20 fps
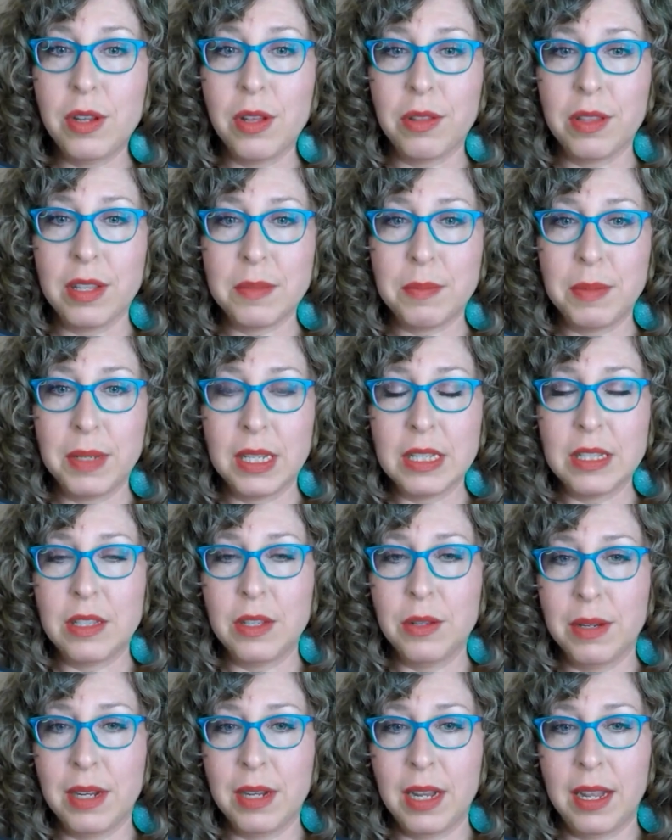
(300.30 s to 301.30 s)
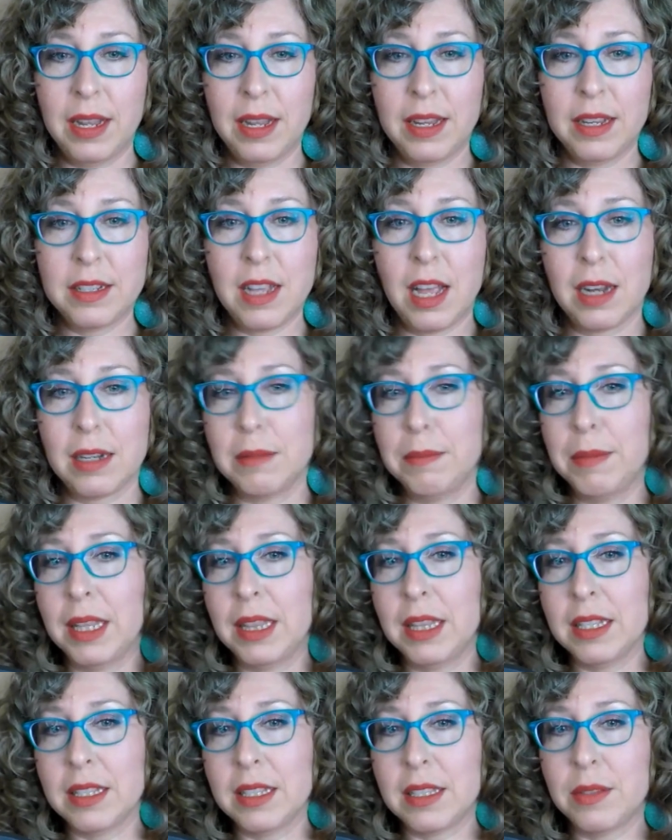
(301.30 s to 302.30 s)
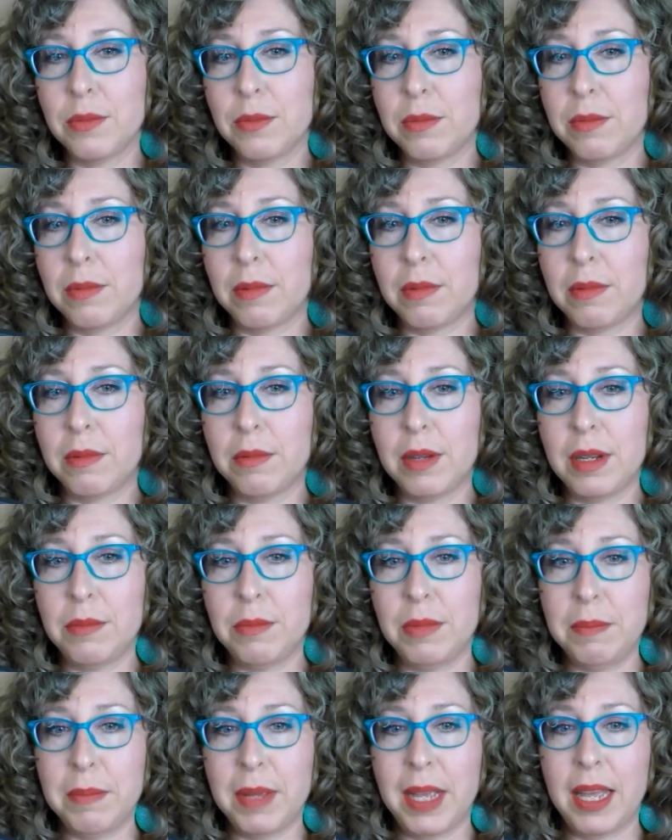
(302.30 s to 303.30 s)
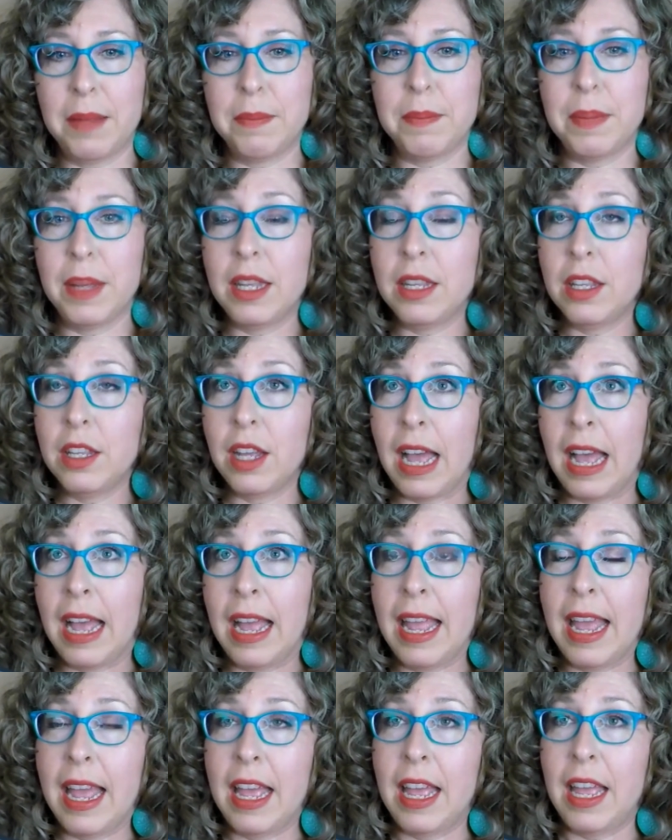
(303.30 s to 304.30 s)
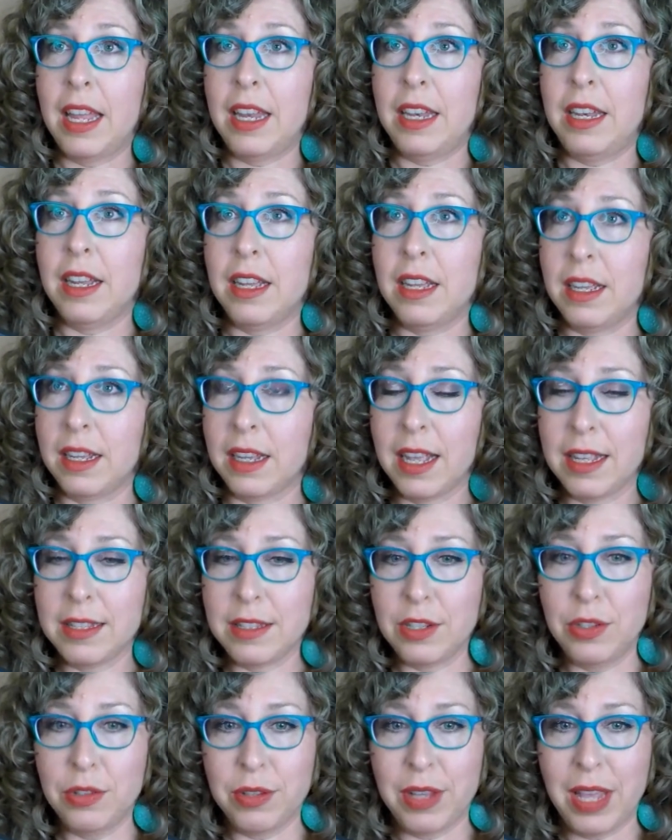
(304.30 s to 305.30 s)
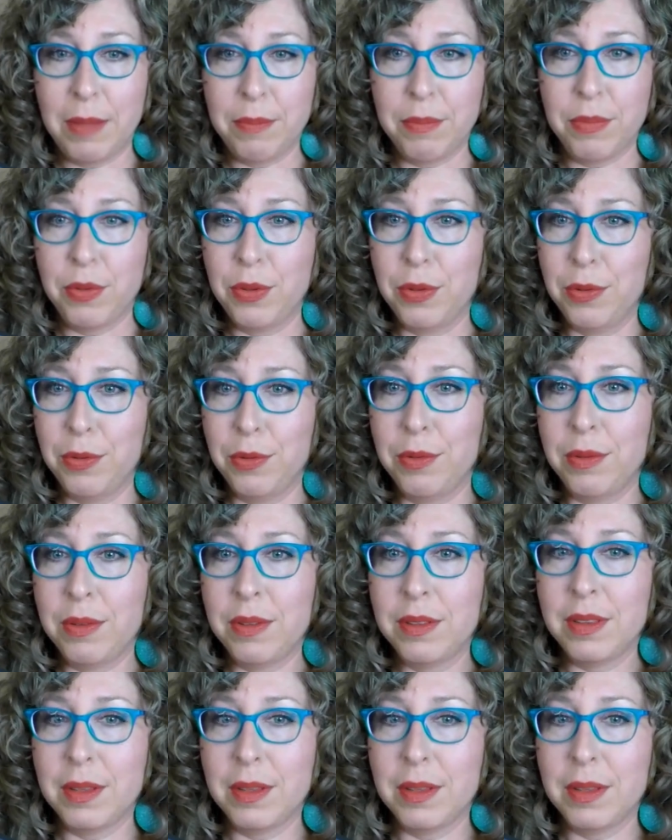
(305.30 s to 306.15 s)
this because you and I talked about this when we met, but I had a cousin who came through the